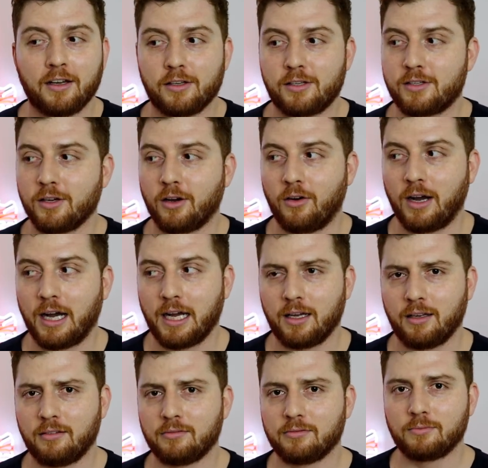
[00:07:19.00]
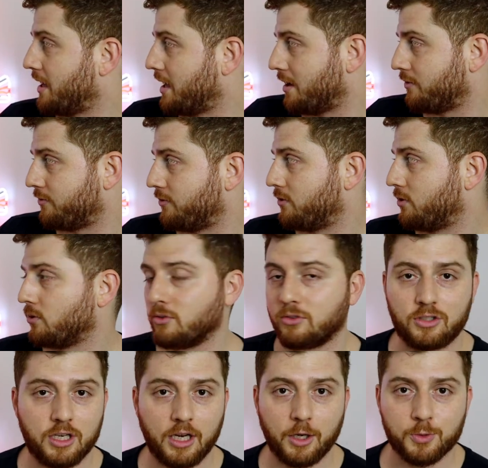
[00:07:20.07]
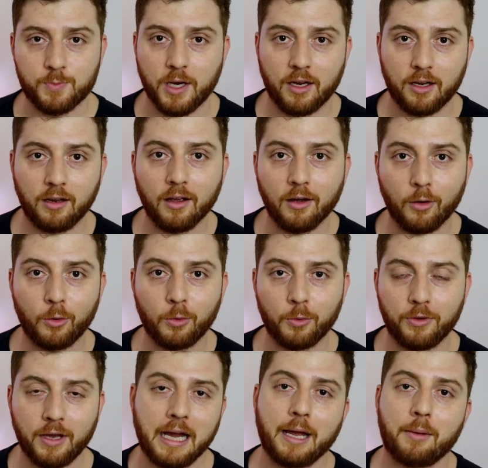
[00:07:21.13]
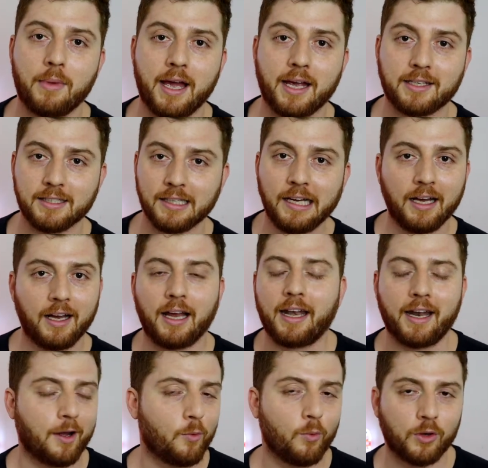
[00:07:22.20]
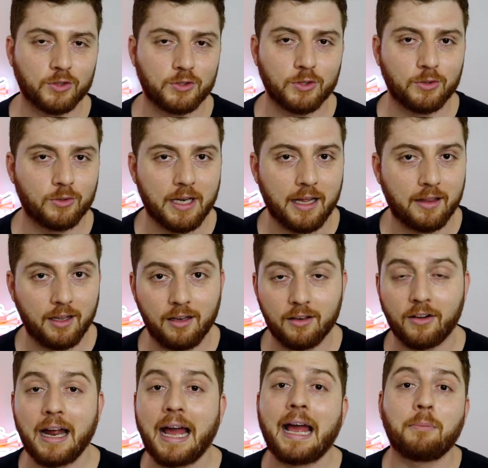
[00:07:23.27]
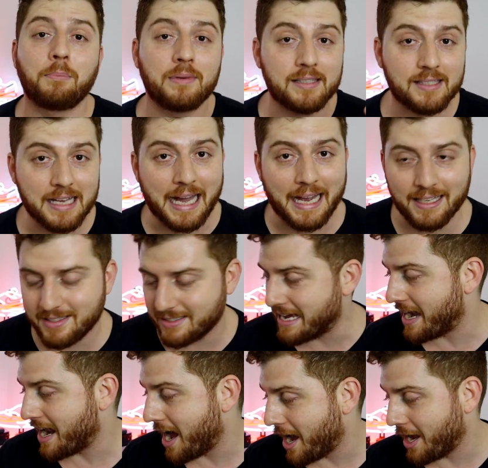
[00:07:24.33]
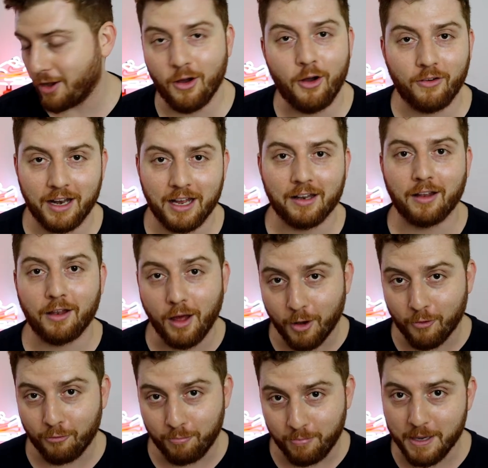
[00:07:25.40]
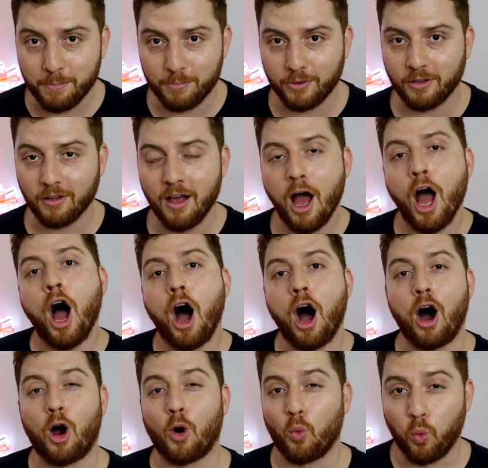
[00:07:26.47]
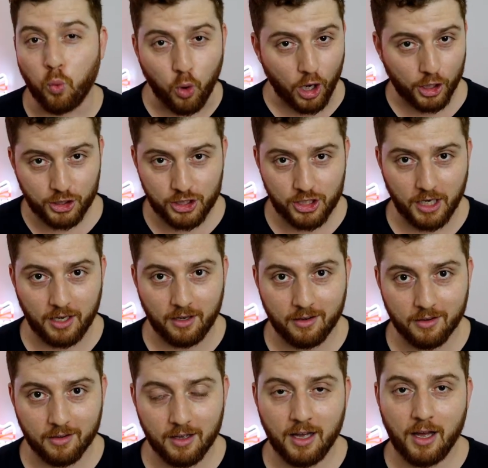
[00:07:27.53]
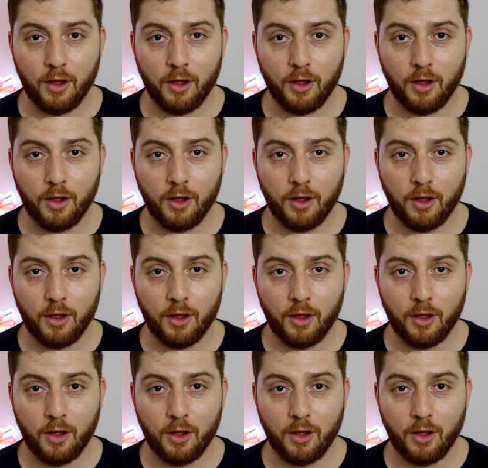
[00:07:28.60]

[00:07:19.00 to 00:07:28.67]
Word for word: So I have to change my old iMac and I want to do that either. And besides that, I know that a lot of people are watching